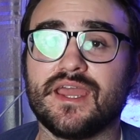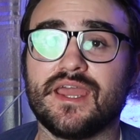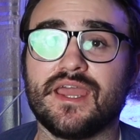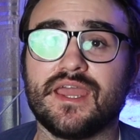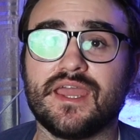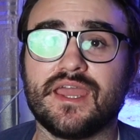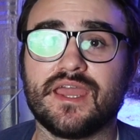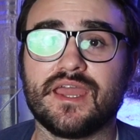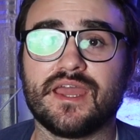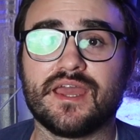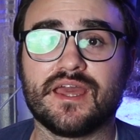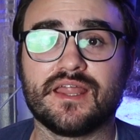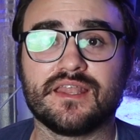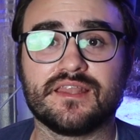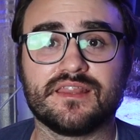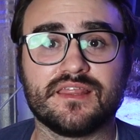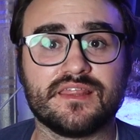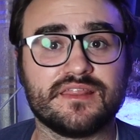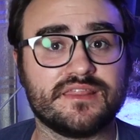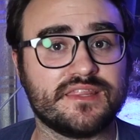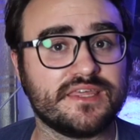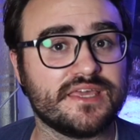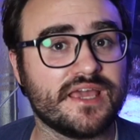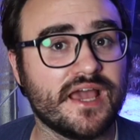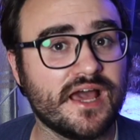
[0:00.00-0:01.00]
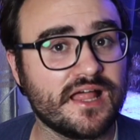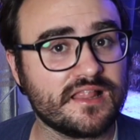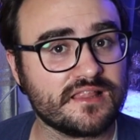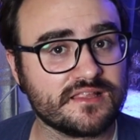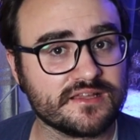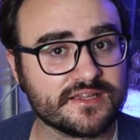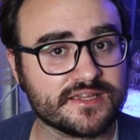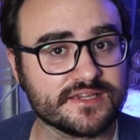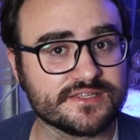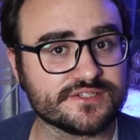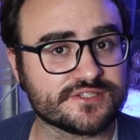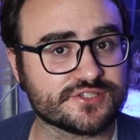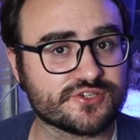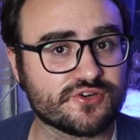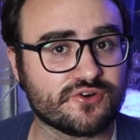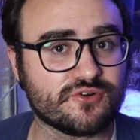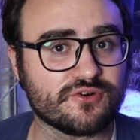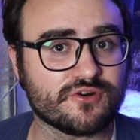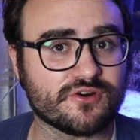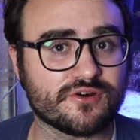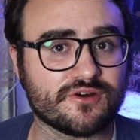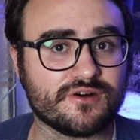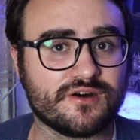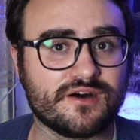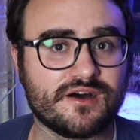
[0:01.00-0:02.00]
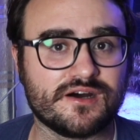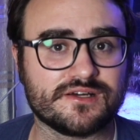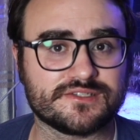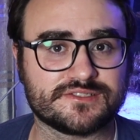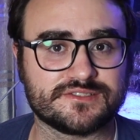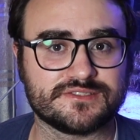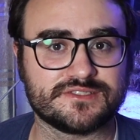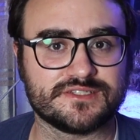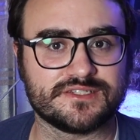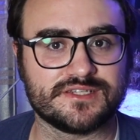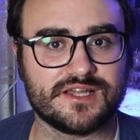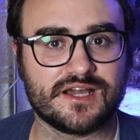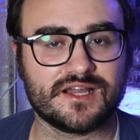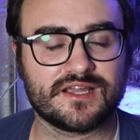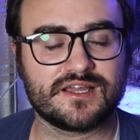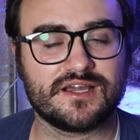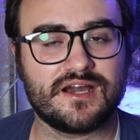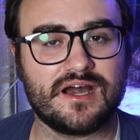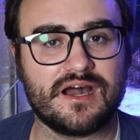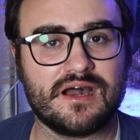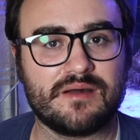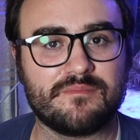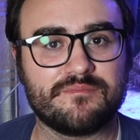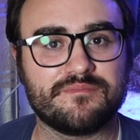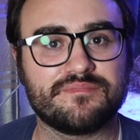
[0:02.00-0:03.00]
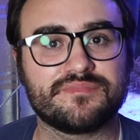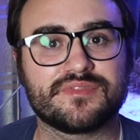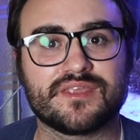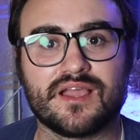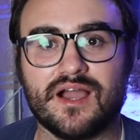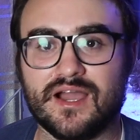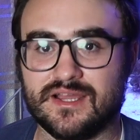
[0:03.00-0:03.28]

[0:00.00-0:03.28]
and then the elegance coral also did not come.